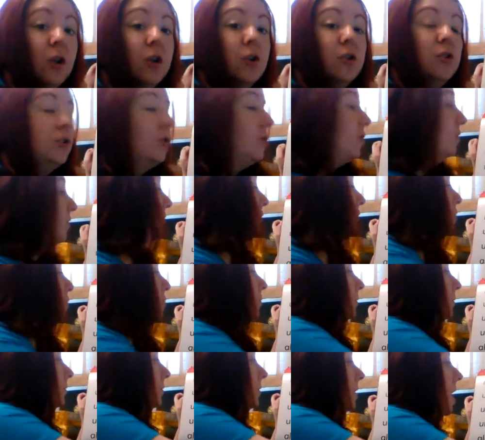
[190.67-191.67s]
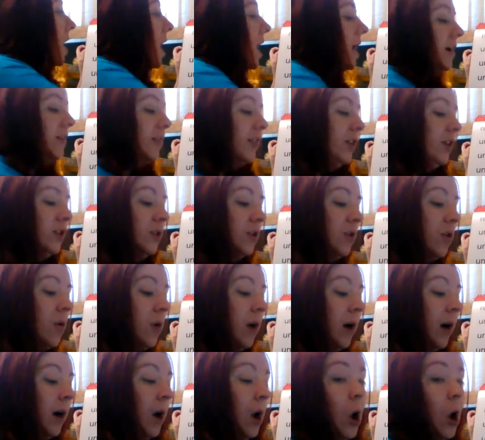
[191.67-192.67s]
So if you lock the
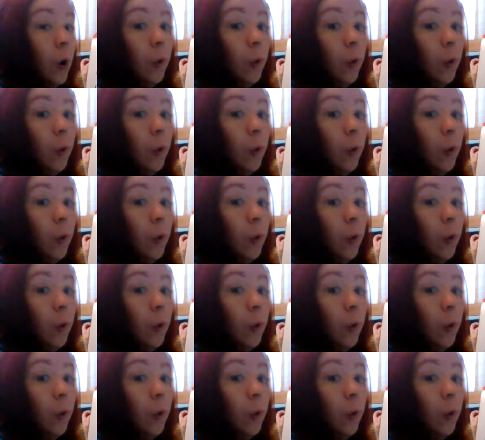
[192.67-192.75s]
door,